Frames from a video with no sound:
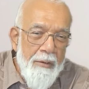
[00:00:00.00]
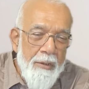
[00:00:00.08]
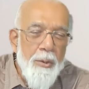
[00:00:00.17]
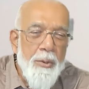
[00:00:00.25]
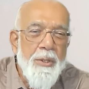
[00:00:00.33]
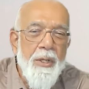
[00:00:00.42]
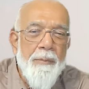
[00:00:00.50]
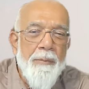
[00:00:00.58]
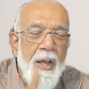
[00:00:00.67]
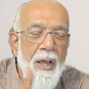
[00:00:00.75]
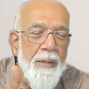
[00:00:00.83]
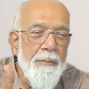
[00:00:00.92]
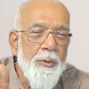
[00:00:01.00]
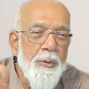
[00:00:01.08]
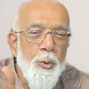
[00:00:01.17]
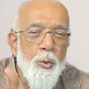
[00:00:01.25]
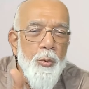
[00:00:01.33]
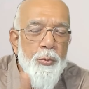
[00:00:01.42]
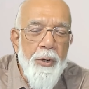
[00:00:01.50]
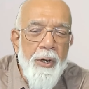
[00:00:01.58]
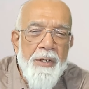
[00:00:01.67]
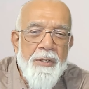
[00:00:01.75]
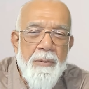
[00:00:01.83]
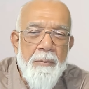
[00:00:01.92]
You know, sometimes your two
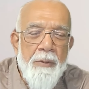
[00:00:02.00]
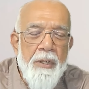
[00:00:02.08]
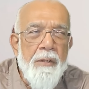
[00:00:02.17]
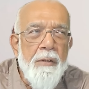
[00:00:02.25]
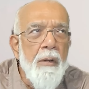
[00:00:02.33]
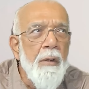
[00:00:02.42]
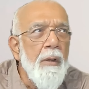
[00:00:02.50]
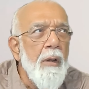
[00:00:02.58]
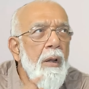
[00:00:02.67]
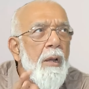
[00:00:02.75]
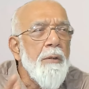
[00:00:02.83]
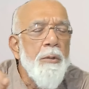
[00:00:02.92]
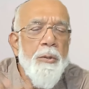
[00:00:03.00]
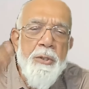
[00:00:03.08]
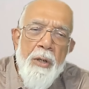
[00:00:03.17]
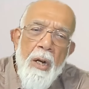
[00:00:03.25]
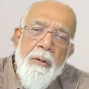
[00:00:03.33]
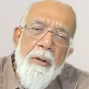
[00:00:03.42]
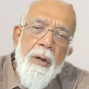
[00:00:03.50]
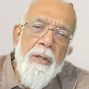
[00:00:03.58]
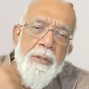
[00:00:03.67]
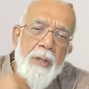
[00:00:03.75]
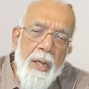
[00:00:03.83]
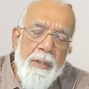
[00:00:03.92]
friends meet and you start
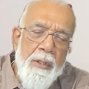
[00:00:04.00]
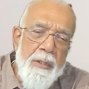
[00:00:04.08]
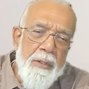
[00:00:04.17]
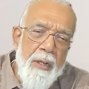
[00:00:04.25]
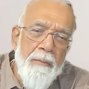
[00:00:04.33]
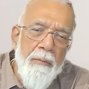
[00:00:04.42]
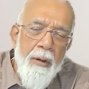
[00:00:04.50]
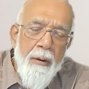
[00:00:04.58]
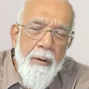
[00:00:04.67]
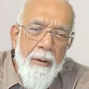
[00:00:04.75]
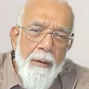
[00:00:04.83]
criticizing someone